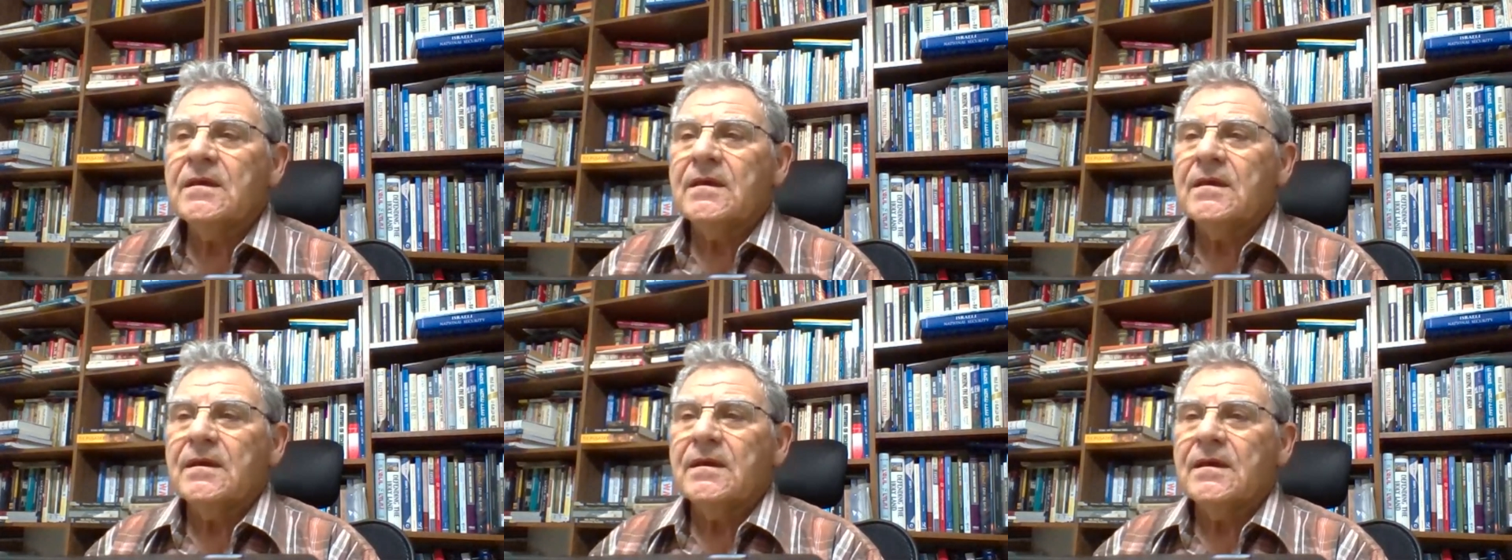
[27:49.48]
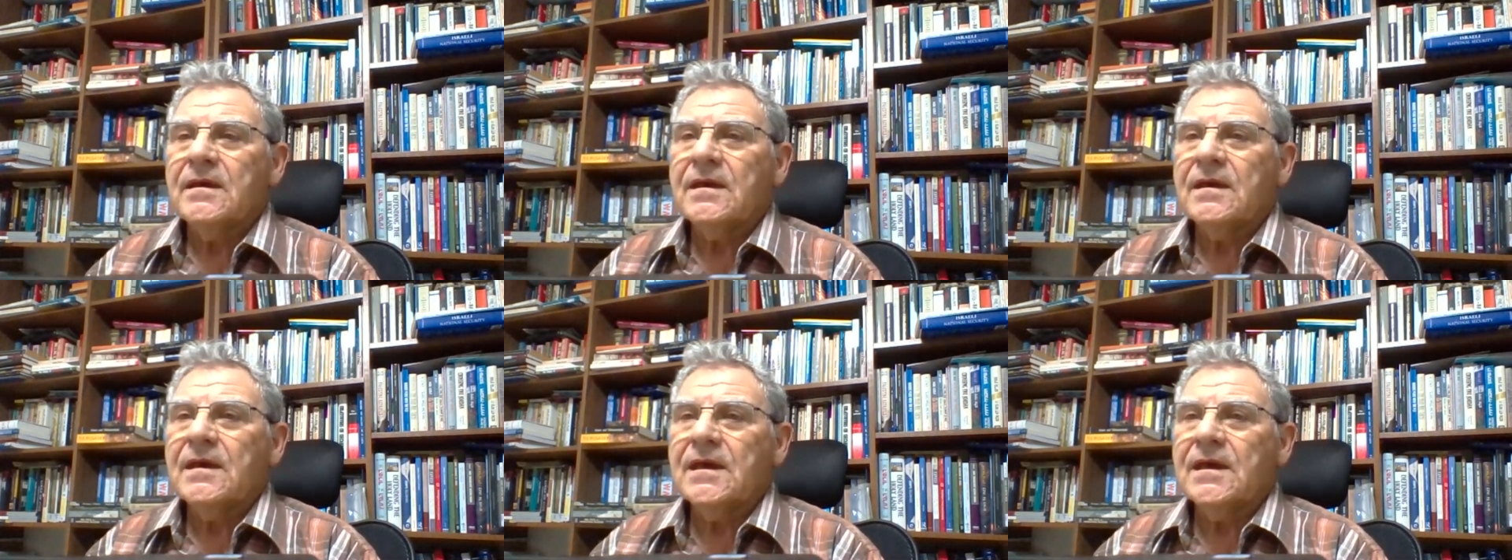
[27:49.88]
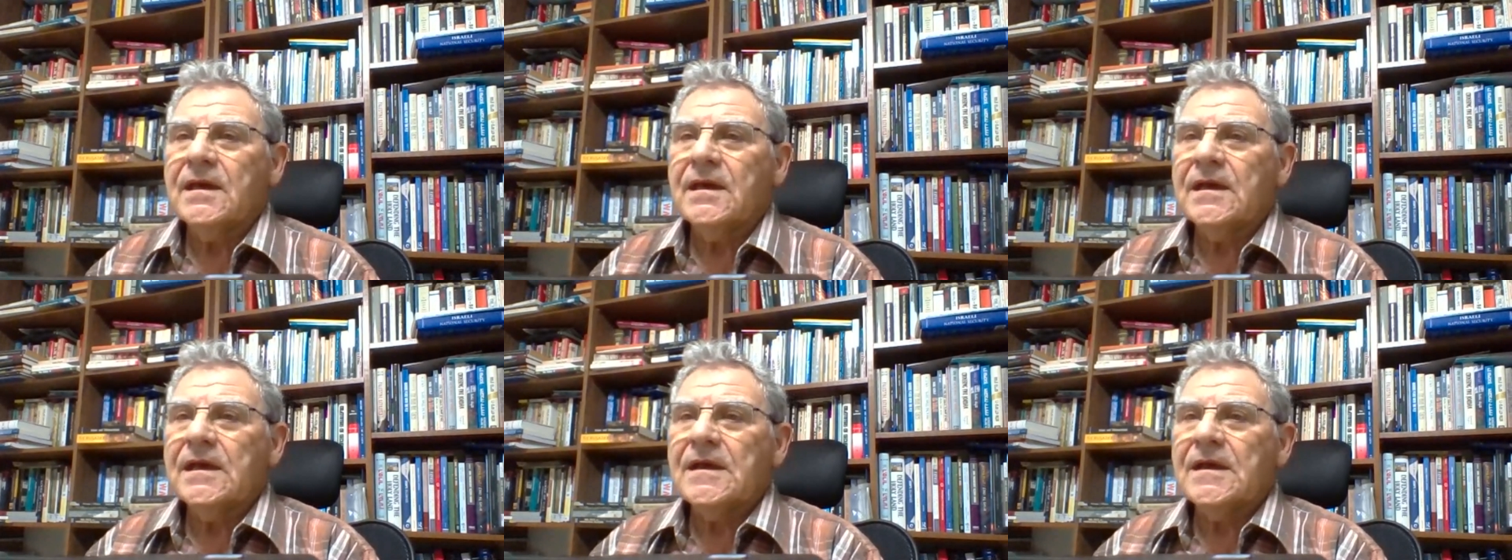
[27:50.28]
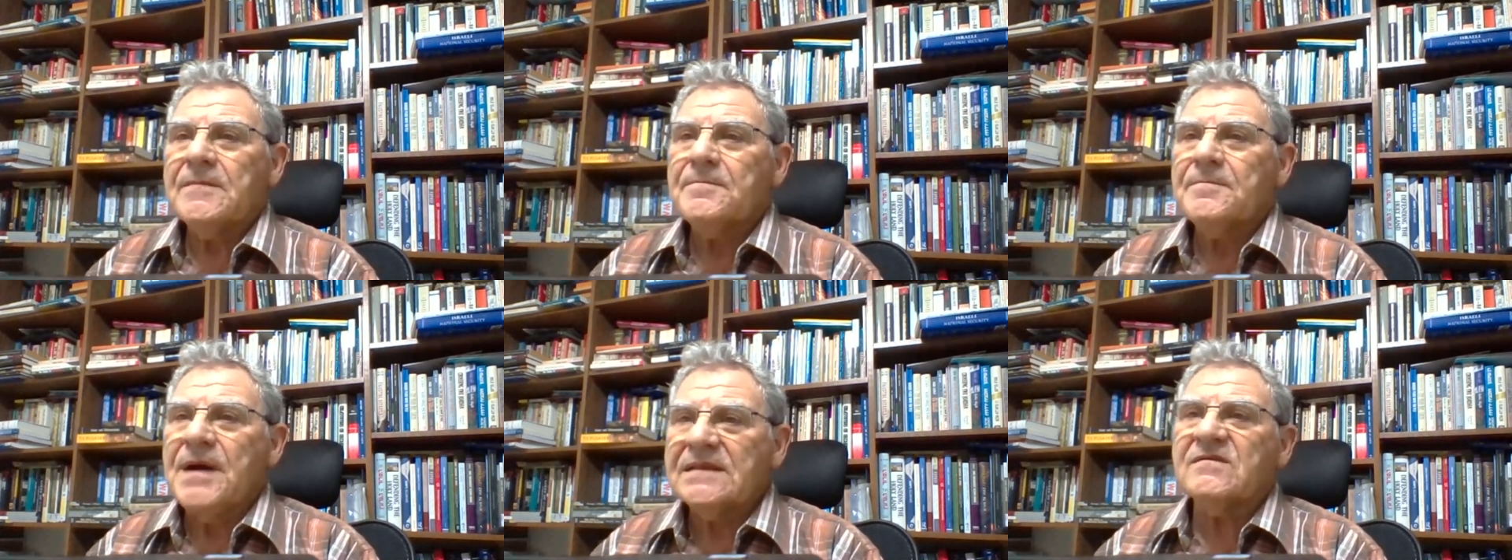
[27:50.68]
But
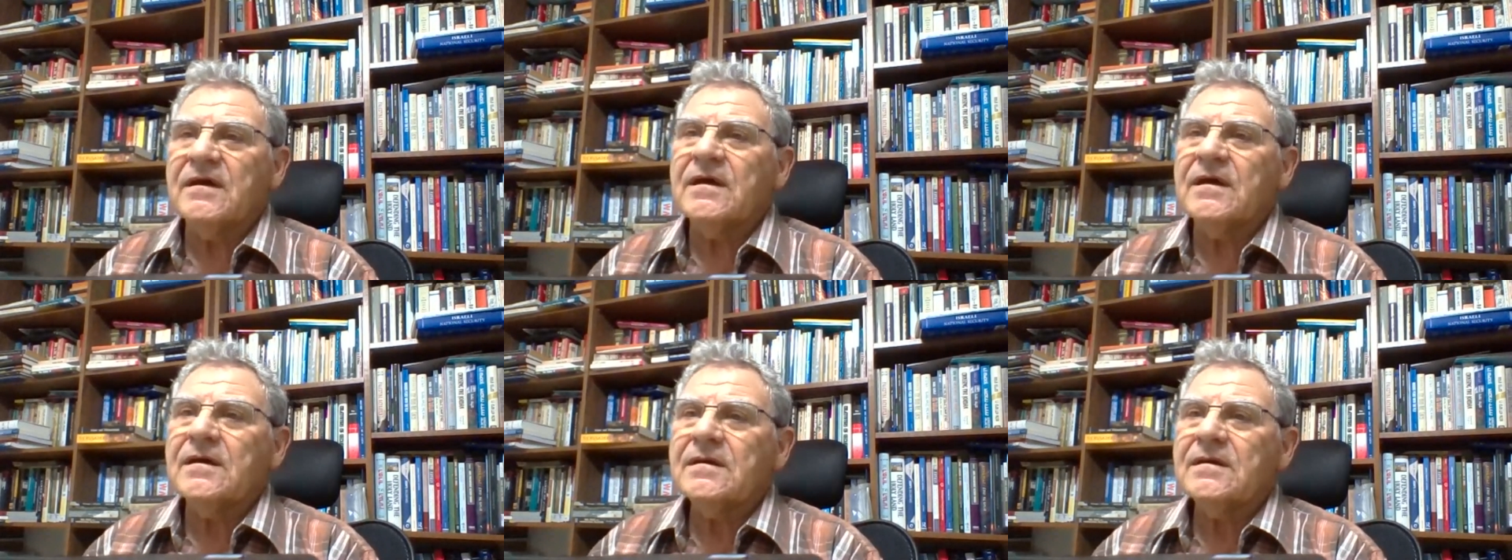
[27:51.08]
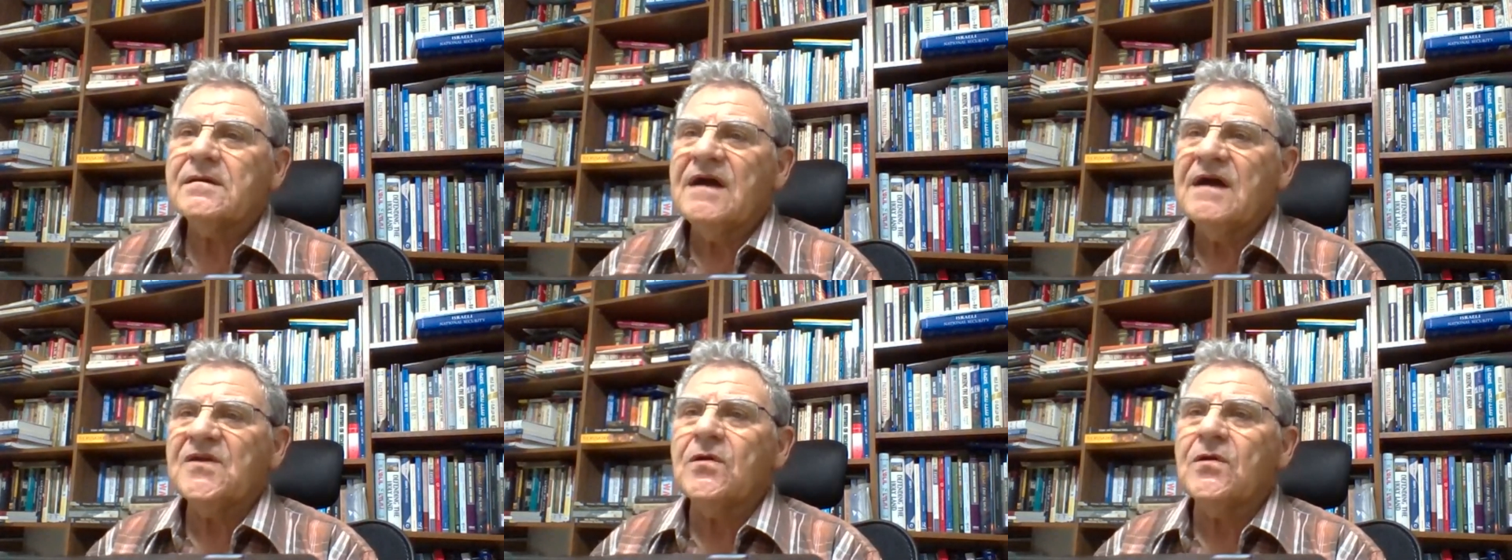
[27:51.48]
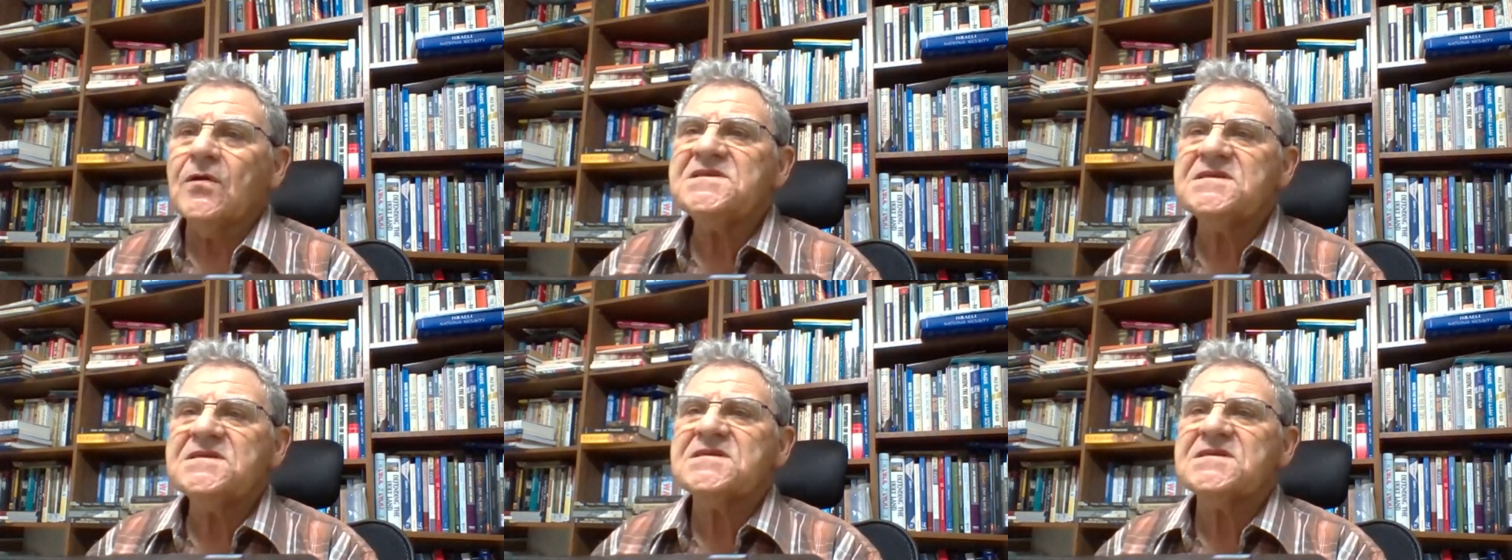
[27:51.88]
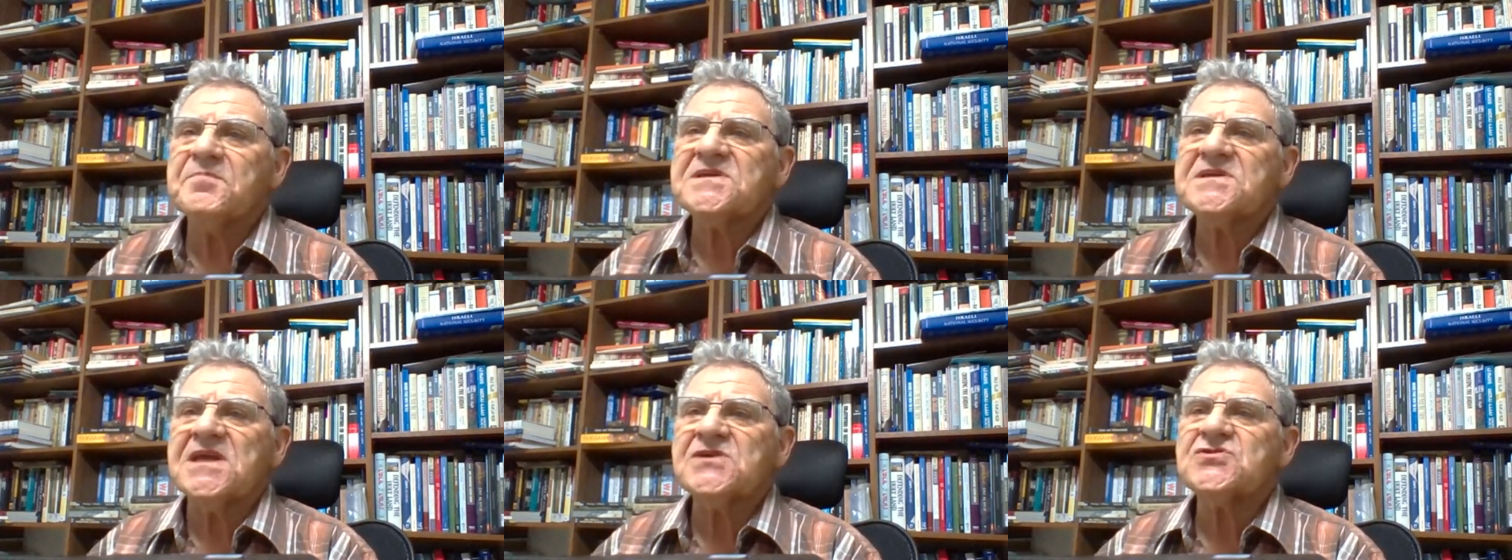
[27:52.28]
after all, this is a presidential
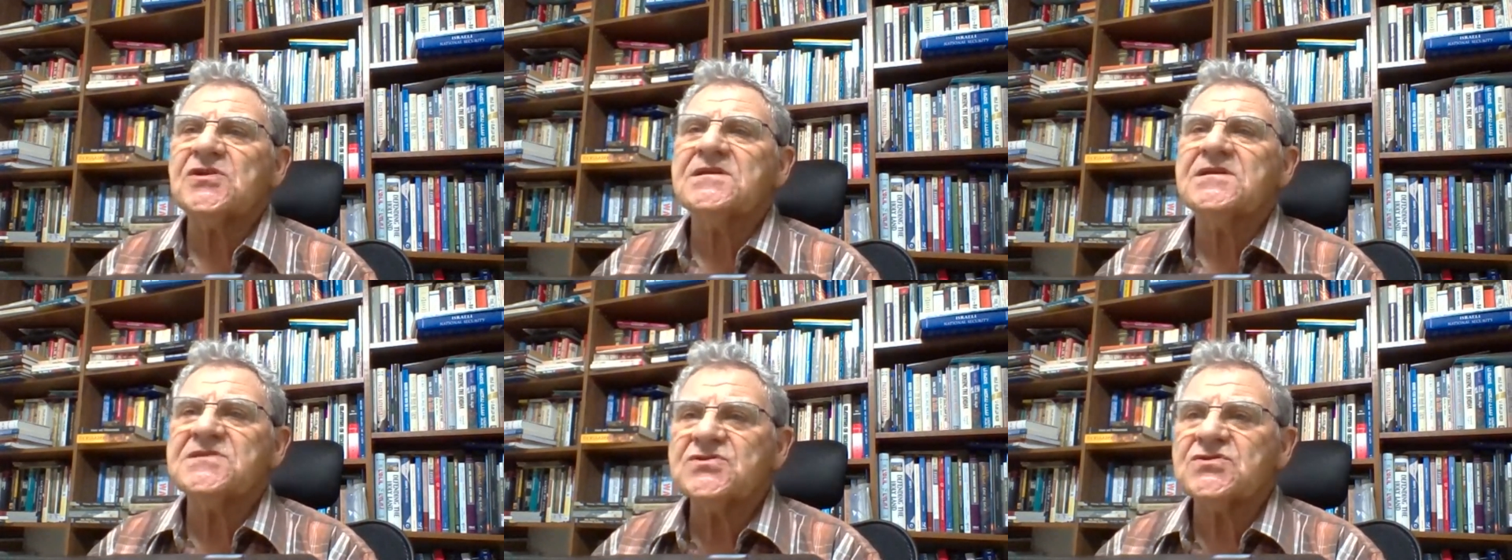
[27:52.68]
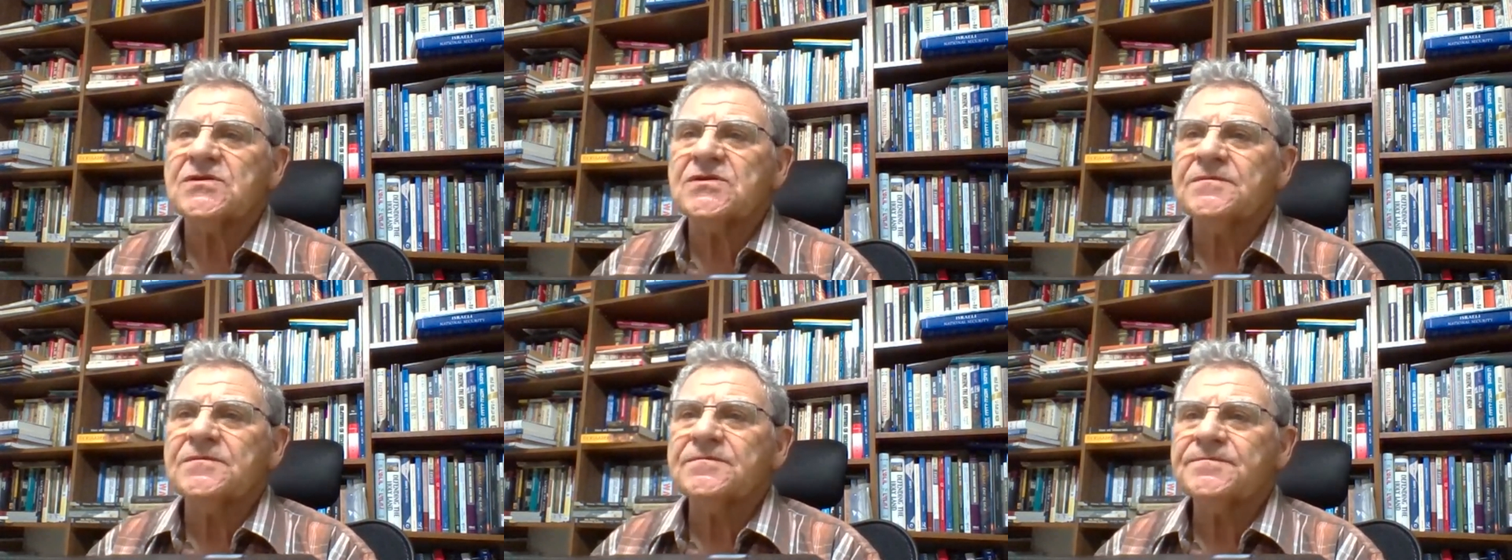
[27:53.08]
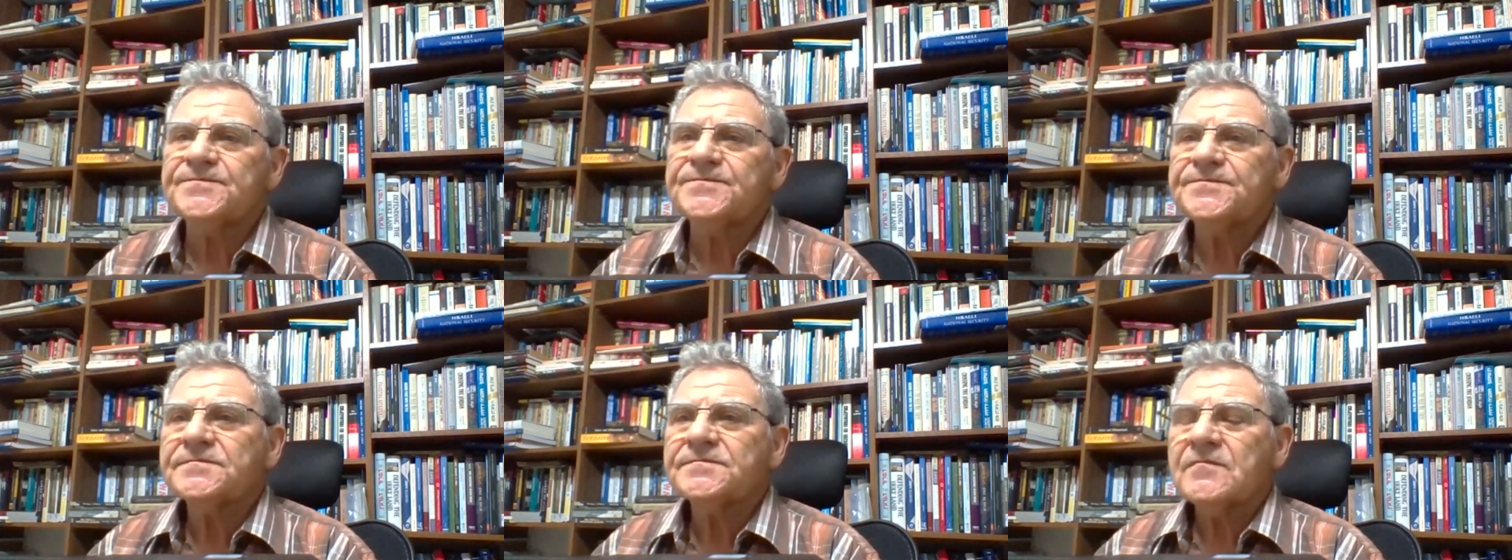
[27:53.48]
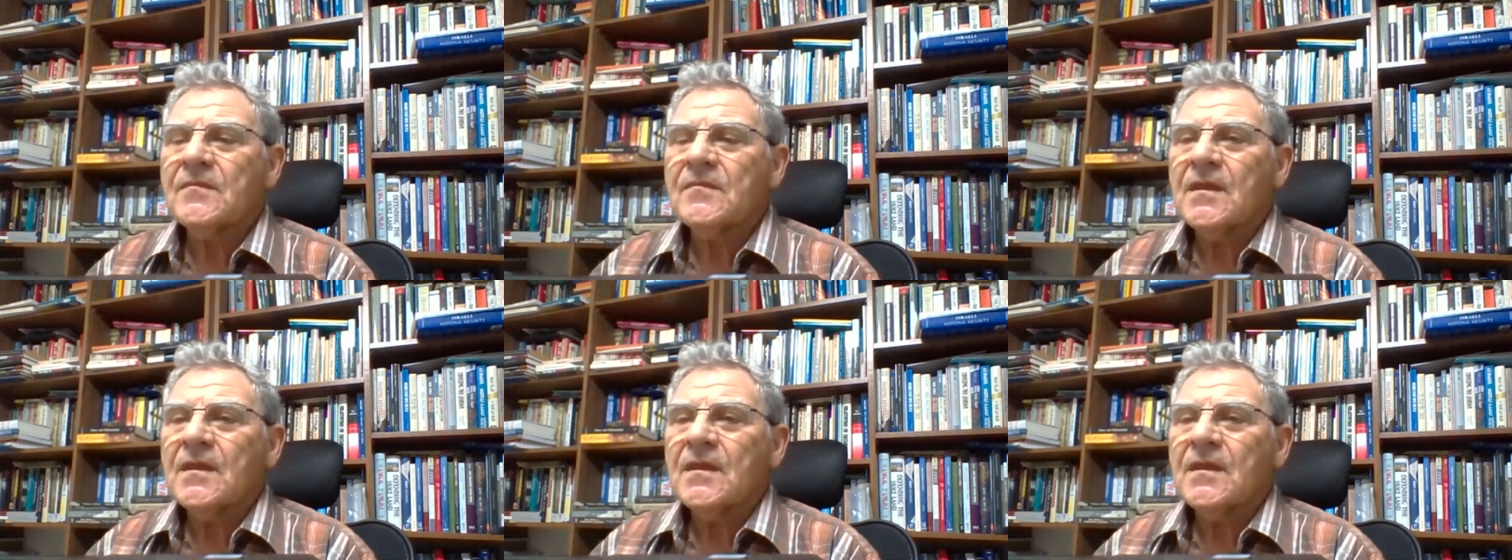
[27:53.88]
decision. And